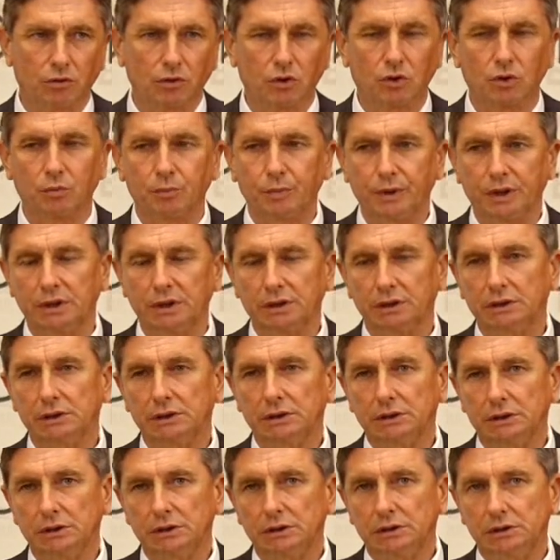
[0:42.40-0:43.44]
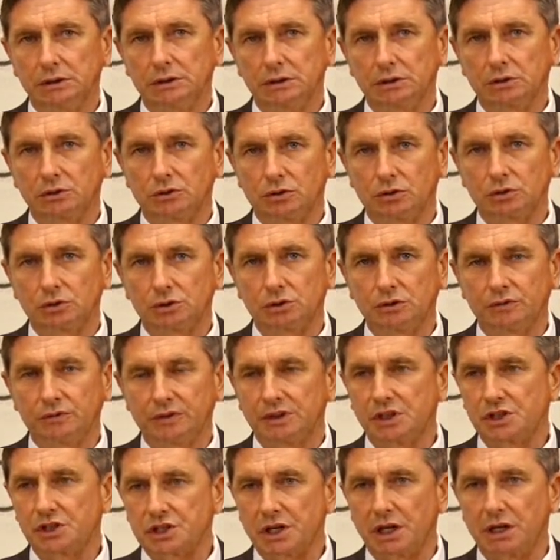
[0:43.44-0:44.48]
land for
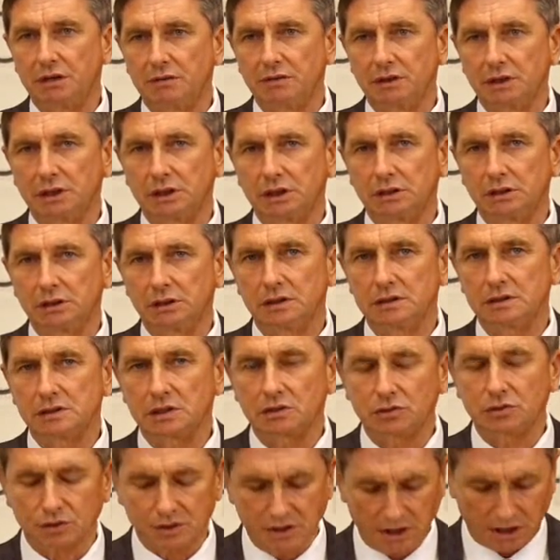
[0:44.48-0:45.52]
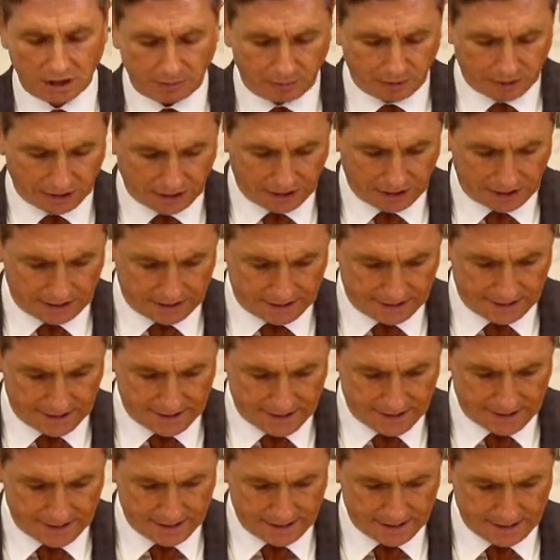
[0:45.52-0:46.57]
the
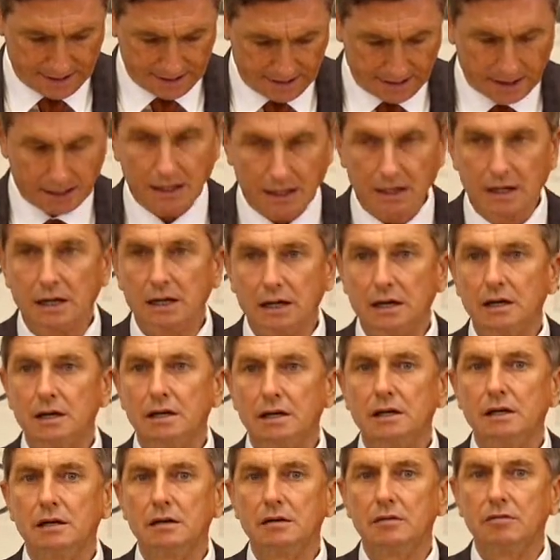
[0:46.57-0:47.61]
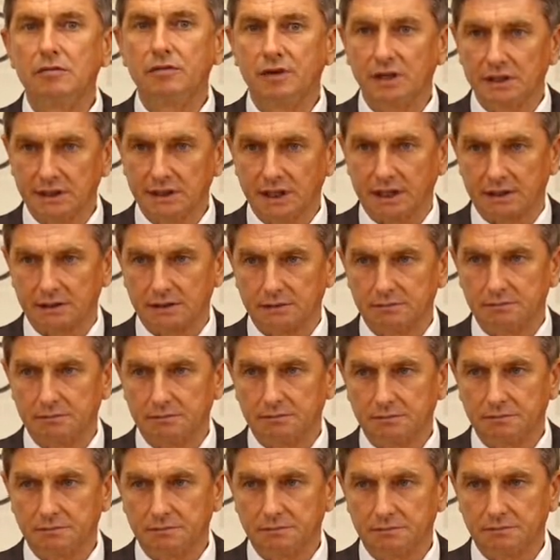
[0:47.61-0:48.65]
welfare, the security of people,
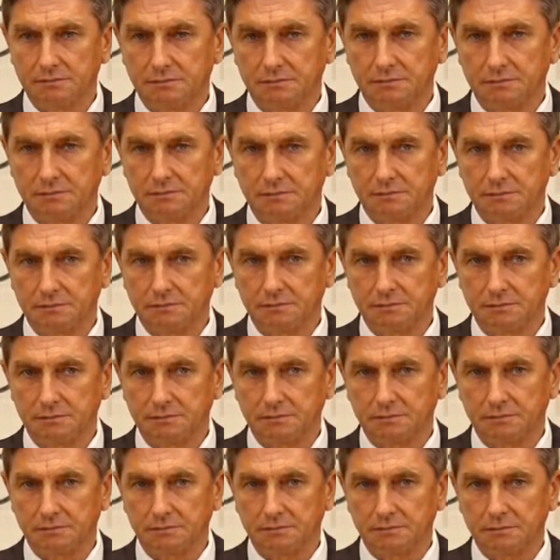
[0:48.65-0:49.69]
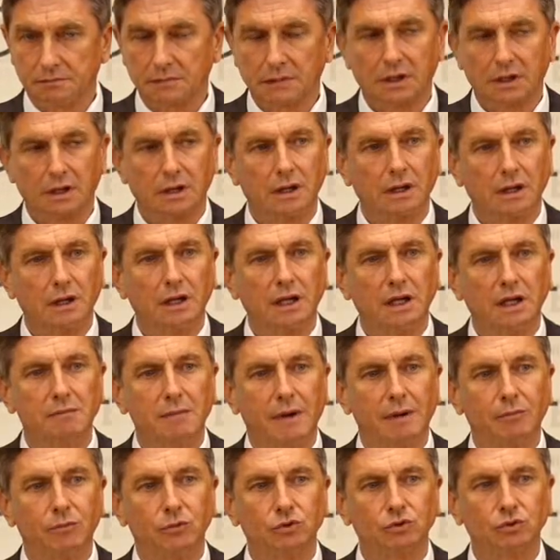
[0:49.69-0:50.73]
not only in the Western Balkans, but
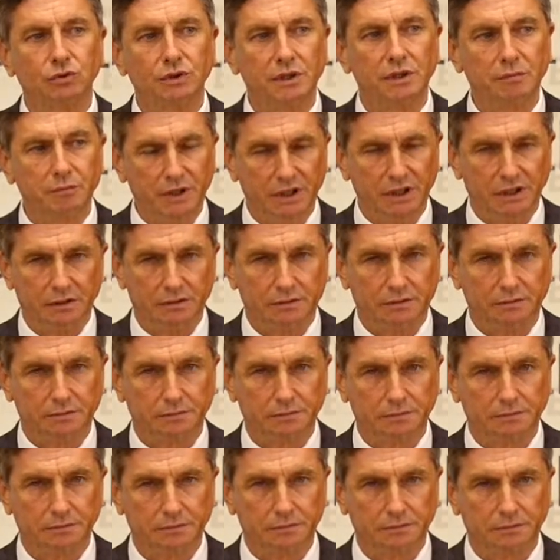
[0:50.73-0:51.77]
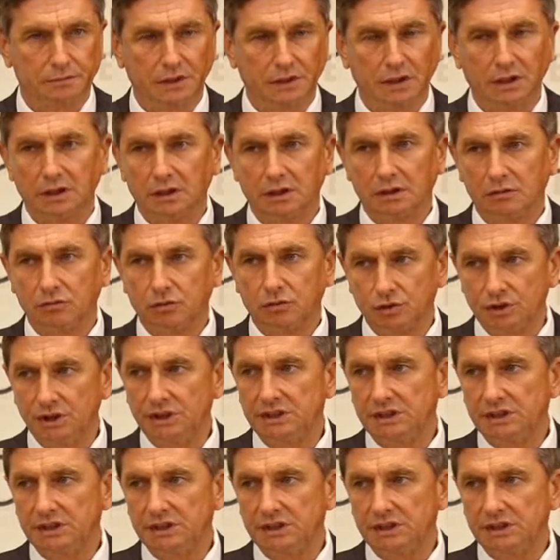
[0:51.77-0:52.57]
around the world. And